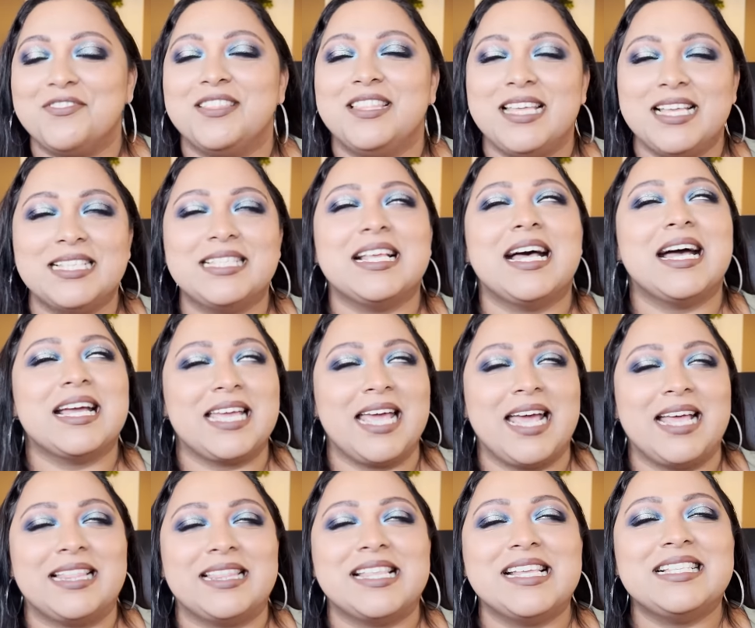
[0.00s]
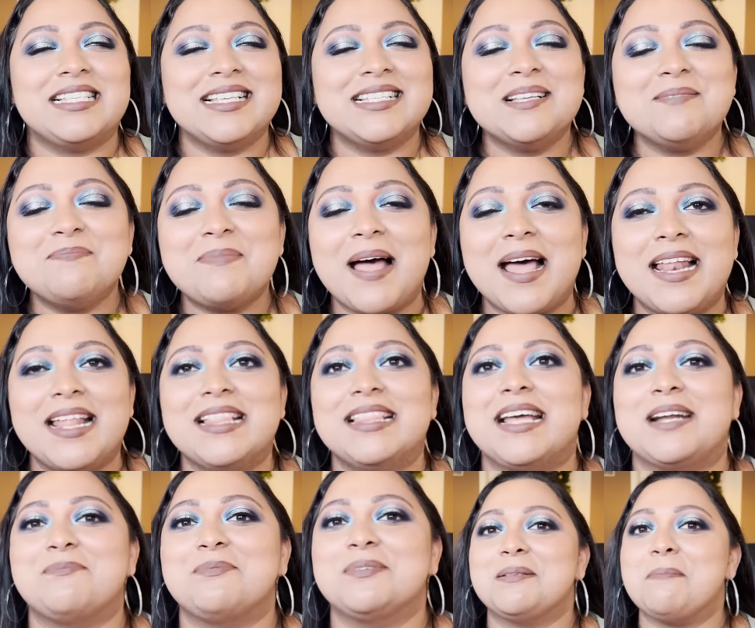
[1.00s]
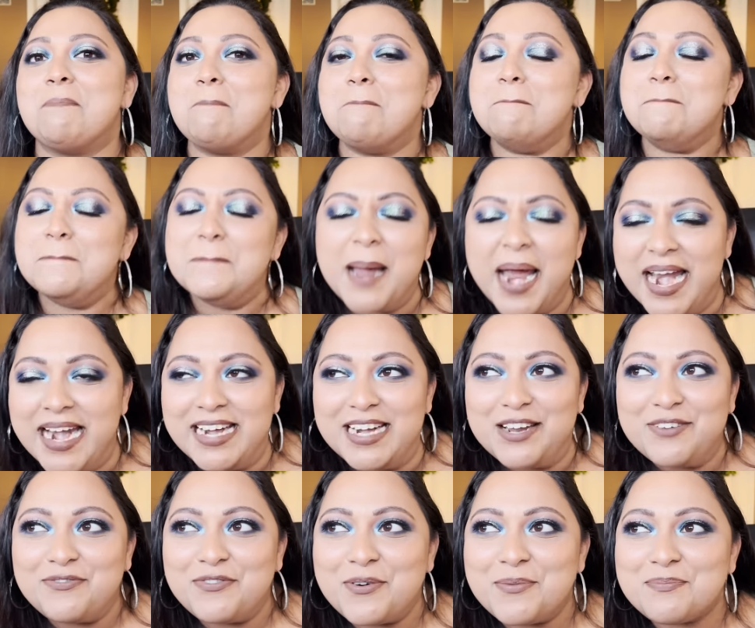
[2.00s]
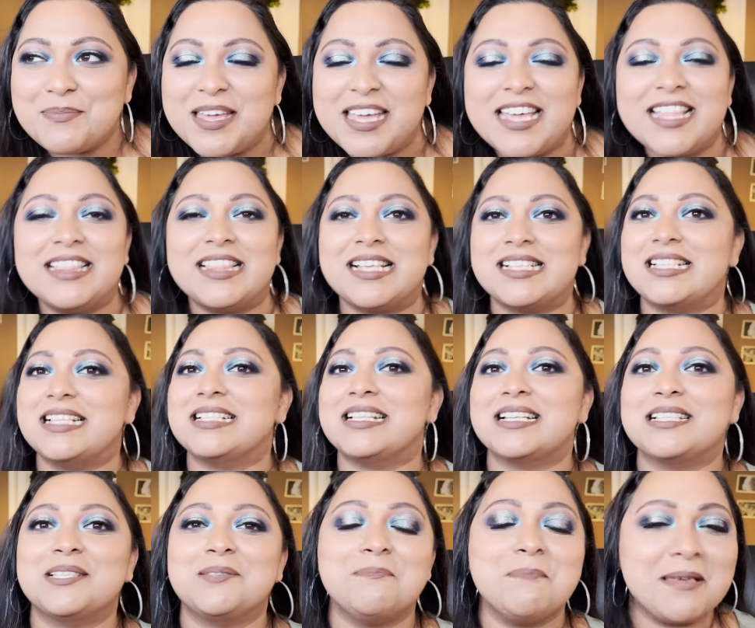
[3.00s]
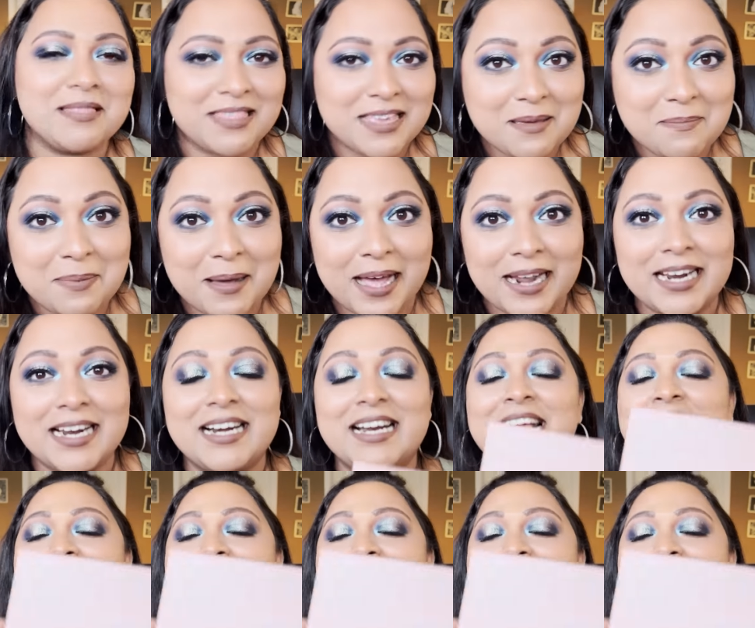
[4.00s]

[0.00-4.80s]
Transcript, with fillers: This again, this is a palette that meant for me. This is a Smithy palette.